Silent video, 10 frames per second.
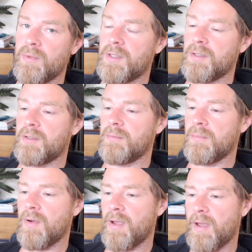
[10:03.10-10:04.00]
system.
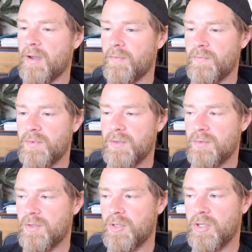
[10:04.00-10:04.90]
I have
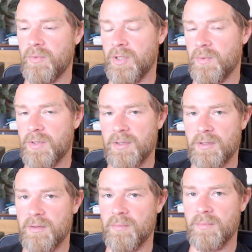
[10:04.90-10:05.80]
two newer
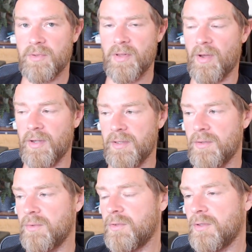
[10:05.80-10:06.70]
systems that I
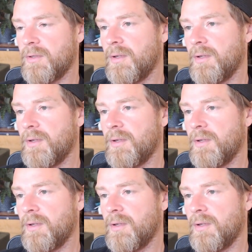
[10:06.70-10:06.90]
use,